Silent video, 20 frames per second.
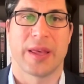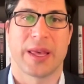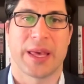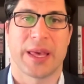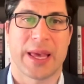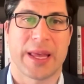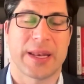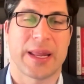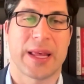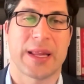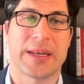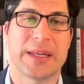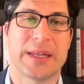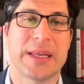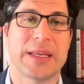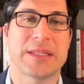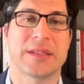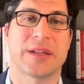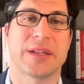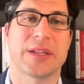And
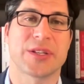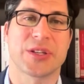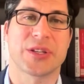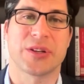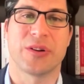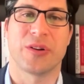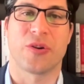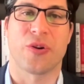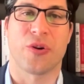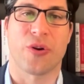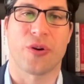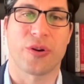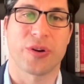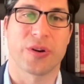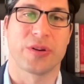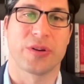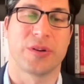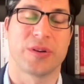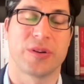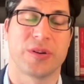these additional
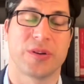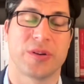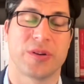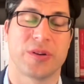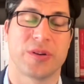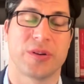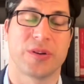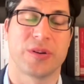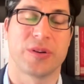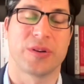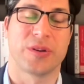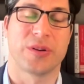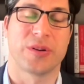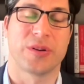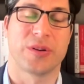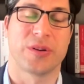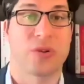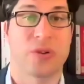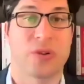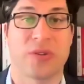hurdles
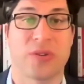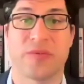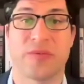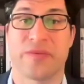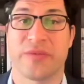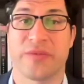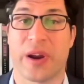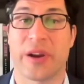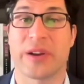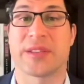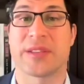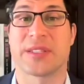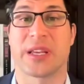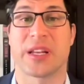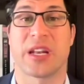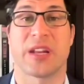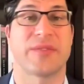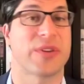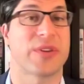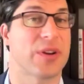could very
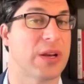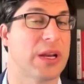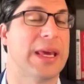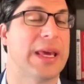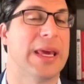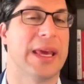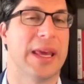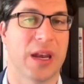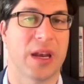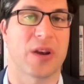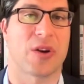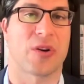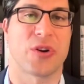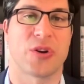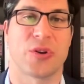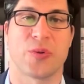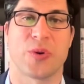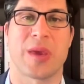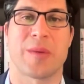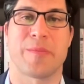significantly hinder
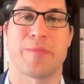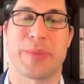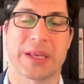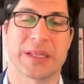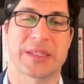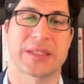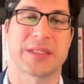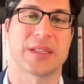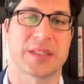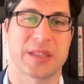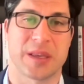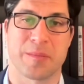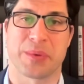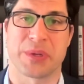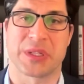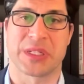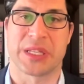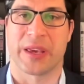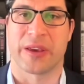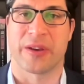doing business in
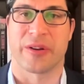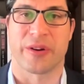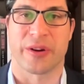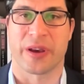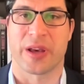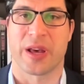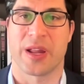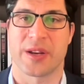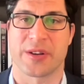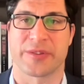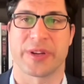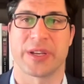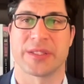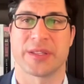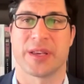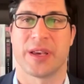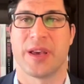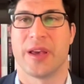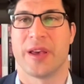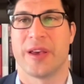particular countries,
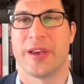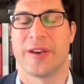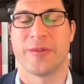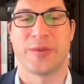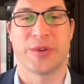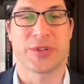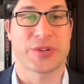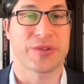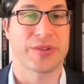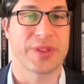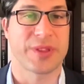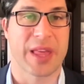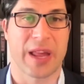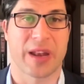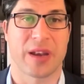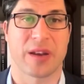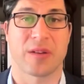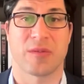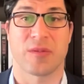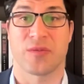which could
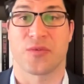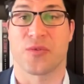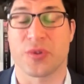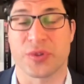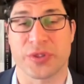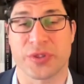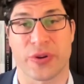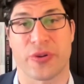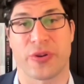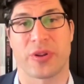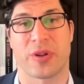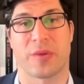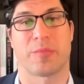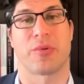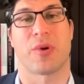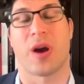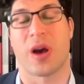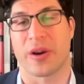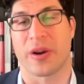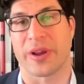then, of course, hurt the
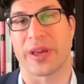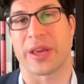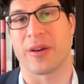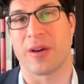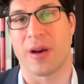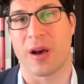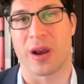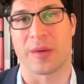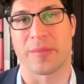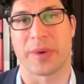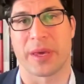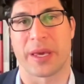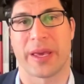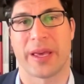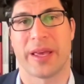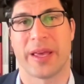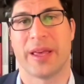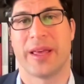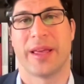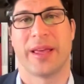broader economy
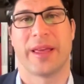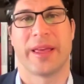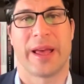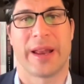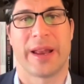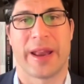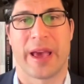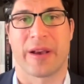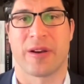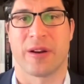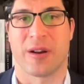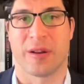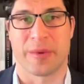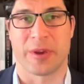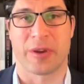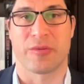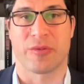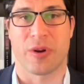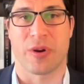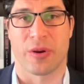and
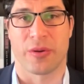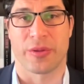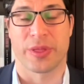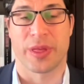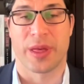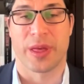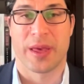economic growth.